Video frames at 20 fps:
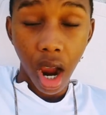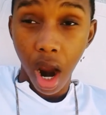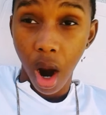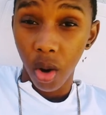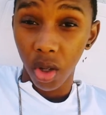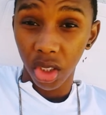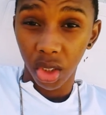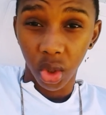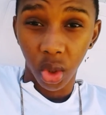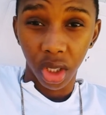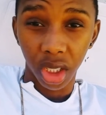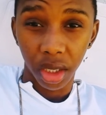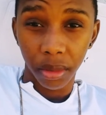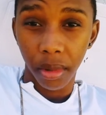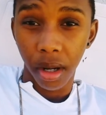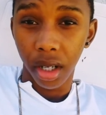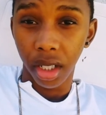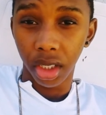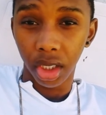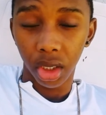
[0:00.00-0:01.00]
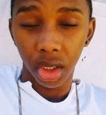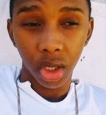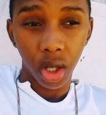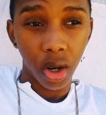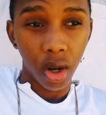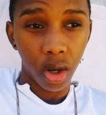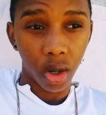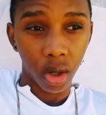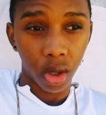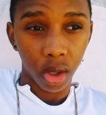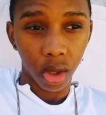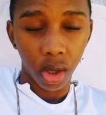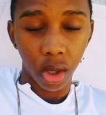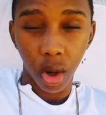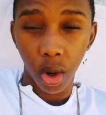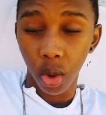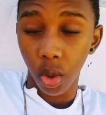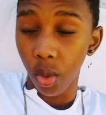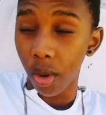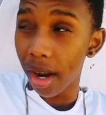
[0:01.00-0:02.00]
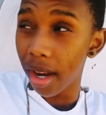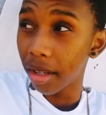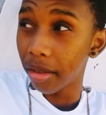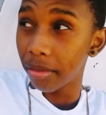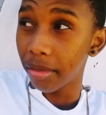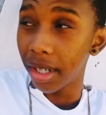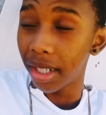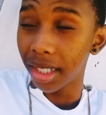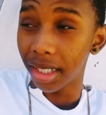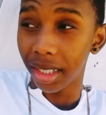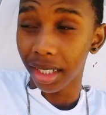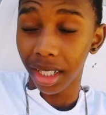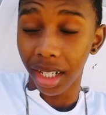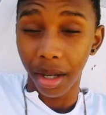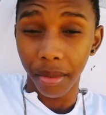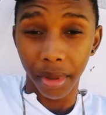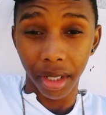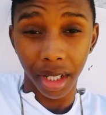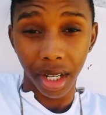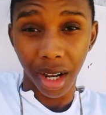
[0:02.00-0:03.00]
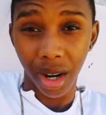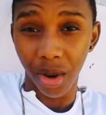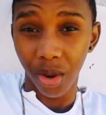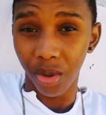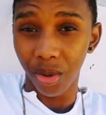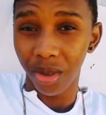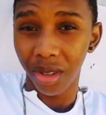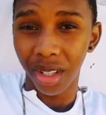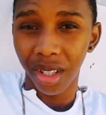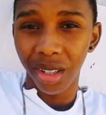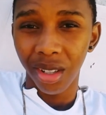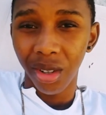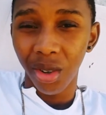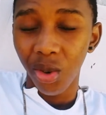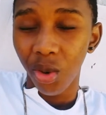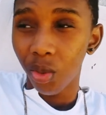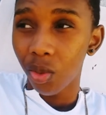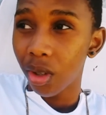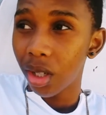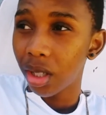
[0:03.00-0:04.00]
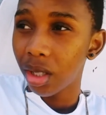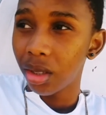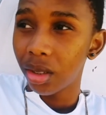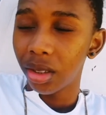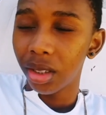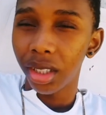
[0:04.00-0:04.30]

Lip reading: I was talking about a song, Clockwise, man, is coming out. Well,